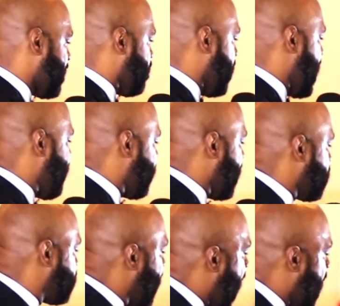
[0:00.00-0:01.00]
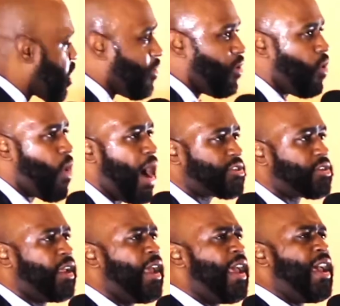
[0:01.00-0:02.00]
seeing everything was blocked off on
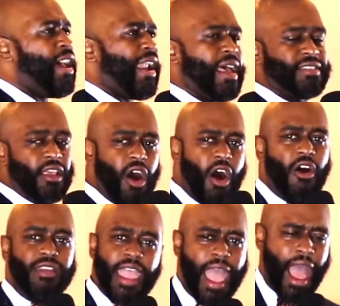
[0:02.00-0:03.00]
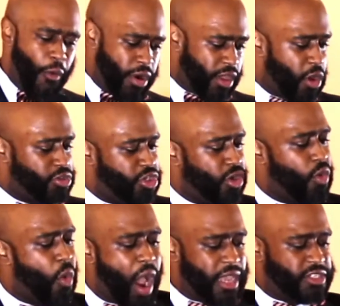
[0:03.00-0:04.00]
Washington. And I said, Oh, yeah, I want to go to
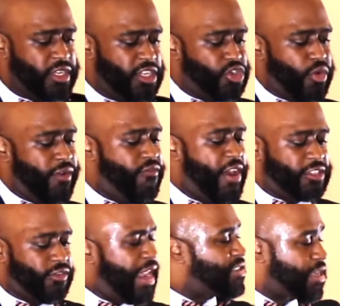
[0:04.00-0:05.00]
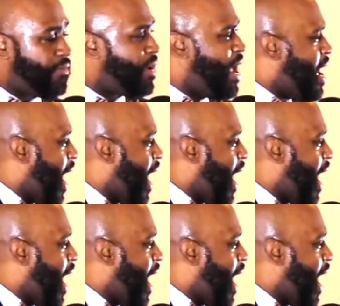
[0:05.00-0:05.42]
the Washington Street Festival. That's something